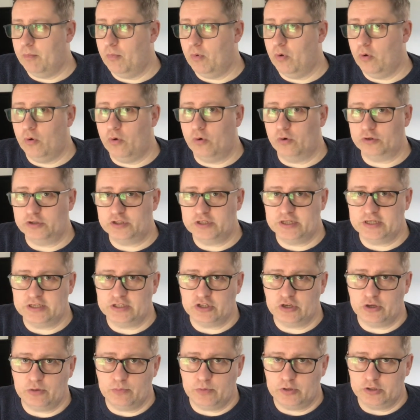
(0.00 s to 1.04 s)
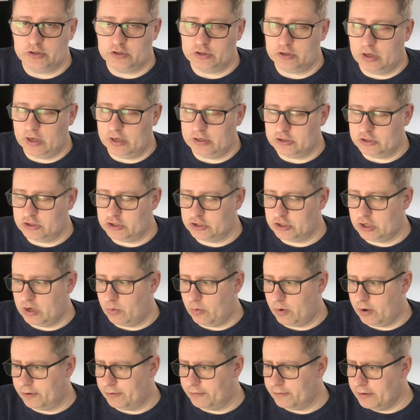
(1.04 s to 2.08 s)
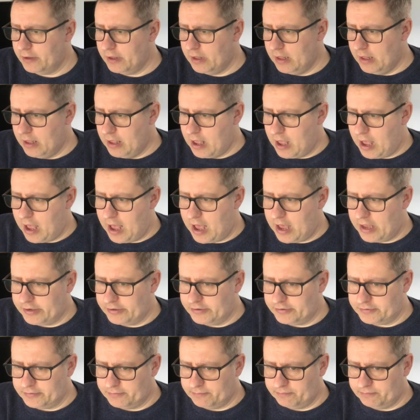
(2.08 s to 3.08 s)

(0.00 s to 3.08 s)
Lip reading: autism, and so on. And